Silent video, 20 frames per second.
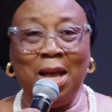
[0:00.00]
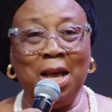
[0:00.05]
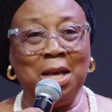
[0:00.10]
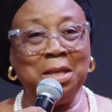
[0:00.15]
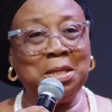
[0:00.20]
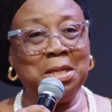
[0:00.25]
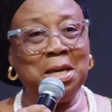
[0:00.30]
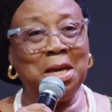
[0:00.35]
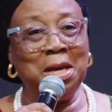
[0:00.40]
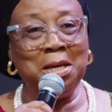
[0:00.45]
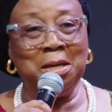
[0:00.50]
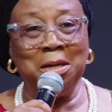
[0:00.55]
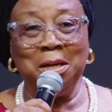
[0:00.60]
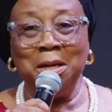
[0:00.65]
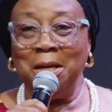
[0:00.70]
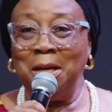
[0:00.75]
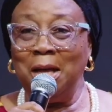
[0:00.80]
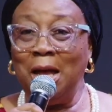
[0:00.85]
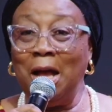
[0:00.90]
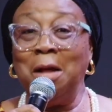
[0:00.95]
I said,
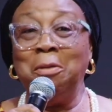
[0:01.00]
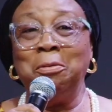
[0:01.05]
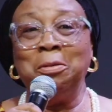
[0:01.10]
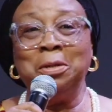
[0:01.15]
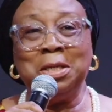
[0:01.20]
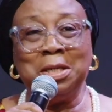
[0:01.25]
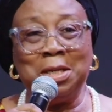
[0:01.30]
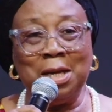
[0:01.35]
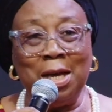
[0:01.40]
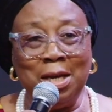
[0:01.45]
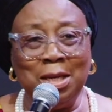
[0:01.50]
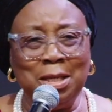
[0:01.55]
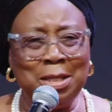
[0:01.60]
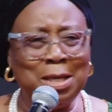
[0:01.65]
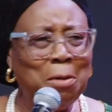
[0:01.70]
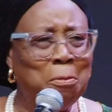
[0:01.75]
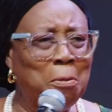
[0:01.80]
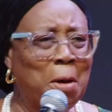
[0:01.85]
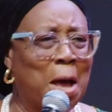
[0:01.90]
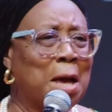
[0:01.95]
I will try. He
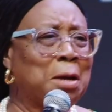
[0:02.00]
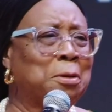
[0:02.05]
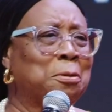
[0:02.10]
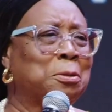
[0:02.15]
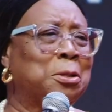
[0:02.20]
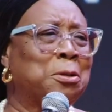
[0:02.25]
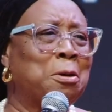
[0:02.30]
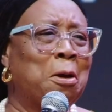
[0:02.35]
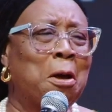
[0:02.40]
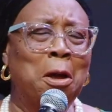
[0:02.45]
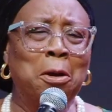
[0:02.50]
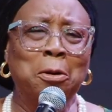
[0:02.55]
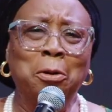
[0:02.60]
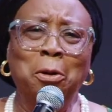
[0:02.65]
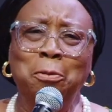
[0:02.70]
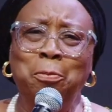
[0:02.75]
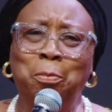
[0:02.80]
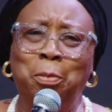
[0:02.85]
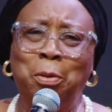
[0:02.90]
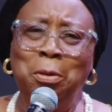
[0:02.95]
said, why are you
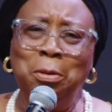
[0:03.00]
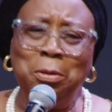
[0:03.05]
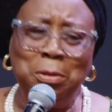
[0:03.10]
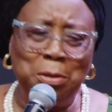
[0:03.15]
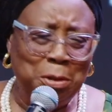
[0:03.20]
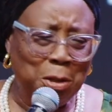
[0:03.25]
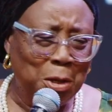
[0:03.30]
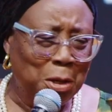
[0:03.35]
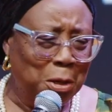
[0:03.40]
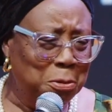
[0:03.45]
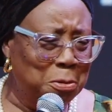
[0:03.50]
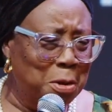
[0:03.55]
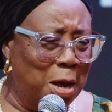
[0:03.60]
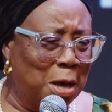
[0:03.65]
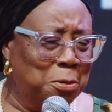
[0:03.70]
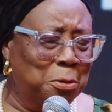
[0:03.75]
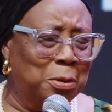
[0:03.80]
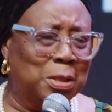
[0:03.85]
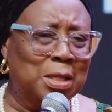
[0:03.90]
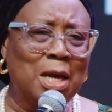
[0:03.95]
not bold?
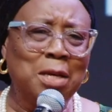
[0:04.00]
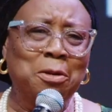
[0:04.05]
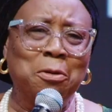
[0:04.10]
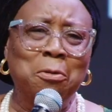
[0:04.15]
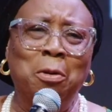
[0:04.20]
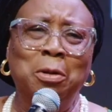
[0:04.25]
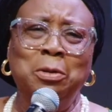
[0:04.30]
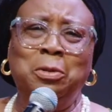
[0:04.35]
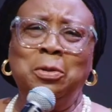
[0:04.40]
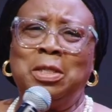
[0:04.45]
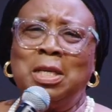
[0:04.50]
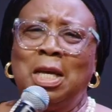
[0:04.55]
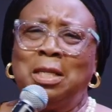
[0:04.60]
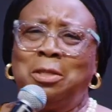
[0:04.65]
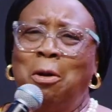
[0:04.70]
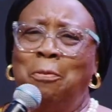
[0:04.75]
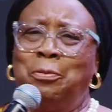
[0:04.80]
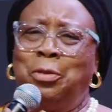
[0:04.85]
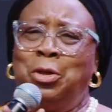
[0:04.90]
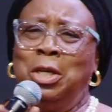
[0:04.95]
You said you want to
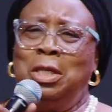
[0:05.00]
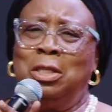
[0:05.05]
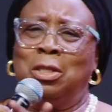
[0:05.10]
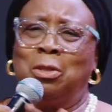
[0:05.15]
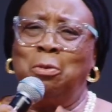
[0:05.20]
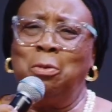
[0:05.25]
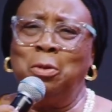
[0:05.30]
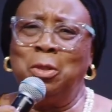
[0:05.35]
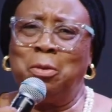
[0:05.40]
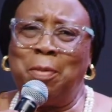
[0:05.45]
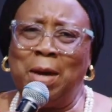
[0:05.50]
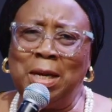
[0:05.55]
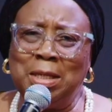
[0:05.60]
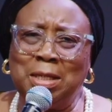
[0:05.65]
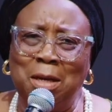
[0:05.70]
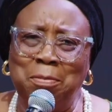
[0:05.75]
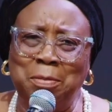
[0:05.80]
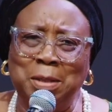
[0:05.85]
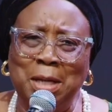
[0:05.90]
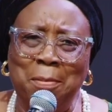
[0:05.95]
set up 3 schools by
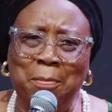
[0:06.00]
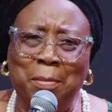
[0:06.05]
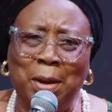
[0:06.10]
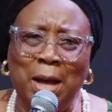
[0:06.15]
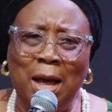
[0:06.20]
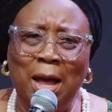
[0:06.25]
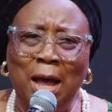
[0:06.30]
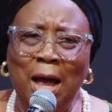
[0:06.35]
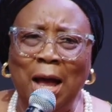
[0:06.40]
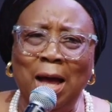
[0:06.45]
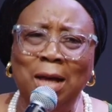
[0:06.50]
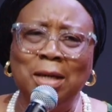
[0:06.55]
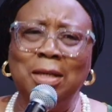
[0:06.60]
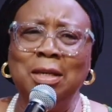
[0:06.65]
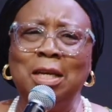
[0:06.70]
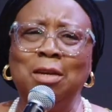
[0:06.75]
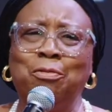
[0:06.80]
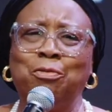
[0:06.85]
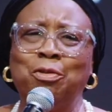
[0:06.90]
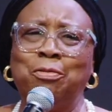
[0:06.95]
September. I
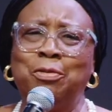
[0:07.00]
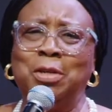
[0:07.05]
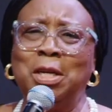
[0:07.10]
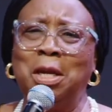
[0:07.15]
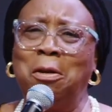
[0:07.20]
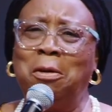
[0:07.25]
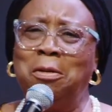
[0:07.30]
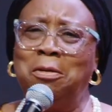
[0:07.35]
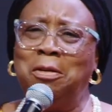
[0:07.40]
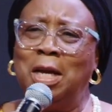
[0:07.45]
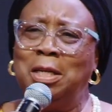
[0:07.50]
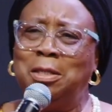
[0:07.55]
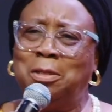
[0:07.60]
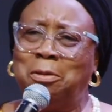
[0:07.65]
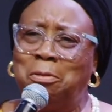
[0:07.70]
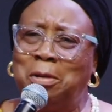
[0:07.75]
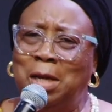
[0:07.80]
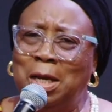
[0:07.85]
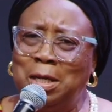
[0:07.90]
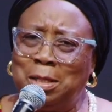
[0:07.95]
need 1,500
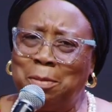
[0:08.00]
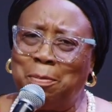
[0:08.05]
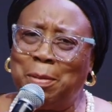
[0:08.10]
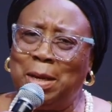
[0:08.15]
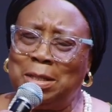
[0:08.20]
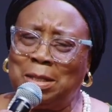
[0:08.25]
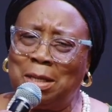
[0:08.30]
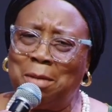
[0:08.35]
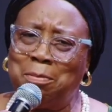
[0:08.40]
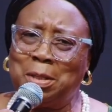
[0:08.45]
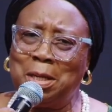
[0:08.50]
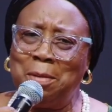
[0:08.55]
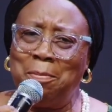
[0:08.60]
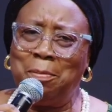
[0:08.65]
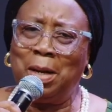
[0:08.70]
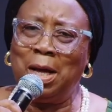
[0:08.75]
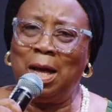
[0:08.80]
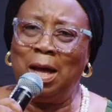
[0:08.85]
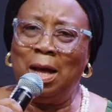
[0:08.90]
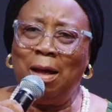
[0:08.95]
students by
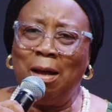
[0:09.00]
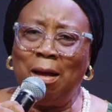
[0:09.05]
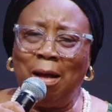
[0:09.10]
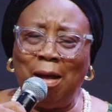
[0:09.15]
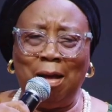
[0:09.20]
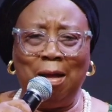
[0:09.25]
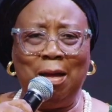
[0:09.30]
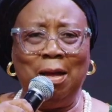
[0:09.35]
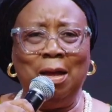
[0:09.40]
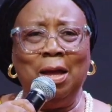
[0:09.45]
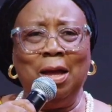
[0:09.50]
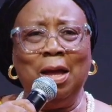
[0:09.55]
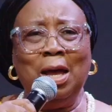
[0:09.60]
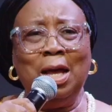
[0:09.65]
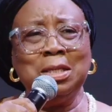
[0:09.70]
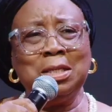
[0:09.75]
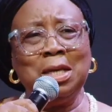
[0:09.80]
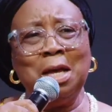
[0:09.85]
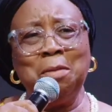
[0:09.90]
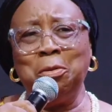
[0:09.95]
September.
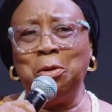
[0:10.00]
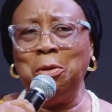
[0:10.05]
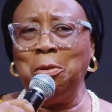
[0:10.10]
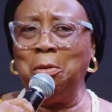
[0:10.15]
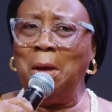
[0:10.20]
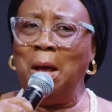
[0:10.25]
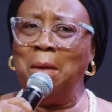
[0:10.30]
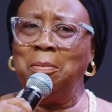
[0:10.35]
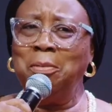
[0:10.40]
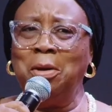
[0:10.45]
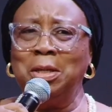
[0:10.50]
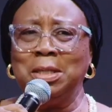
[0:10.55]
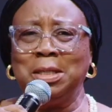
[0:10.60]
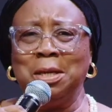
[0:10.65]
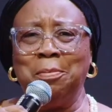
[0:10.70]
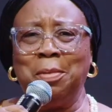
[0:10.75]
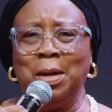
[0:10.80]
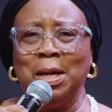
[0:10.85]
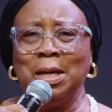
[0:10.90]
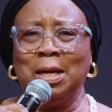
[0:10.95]
I said, I'm not
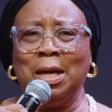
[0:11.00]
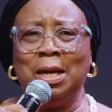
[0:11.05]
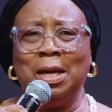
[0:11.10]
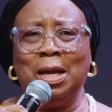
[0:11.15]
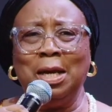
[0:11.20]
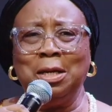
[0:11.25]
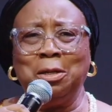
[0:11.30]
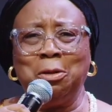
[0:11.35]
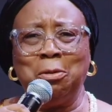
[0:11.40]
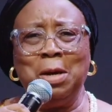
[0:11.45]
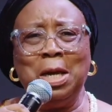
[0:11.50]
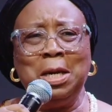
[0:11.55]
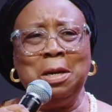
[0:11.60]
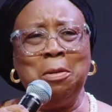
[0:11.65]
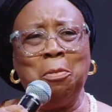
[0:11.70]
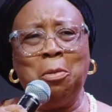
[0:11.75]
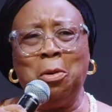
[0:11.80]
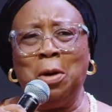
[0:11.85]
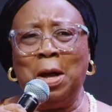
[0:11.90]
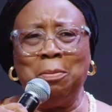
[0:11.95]
a banker like you
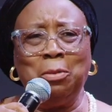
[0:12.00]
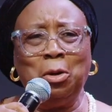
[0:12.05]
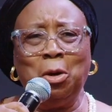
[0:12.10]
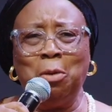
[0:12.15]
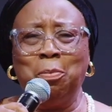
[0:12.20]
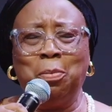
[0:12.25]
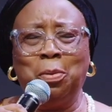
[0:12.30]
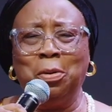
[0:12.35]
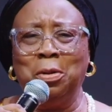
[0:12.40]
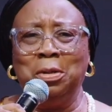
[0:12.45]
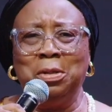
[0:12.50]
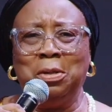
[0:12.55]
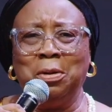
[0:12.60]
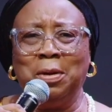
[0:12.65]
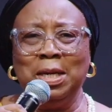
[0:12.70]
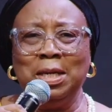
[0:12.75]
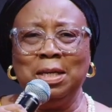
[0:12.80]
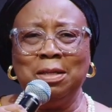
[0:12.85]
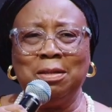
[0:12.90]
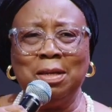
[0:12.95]
anymore. I'm not bold
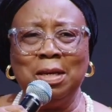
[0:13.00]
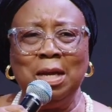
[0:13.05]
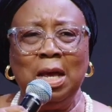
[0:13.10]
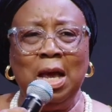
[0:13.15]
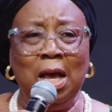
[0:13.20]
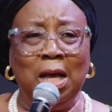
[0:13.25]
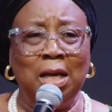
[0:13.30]
or anything.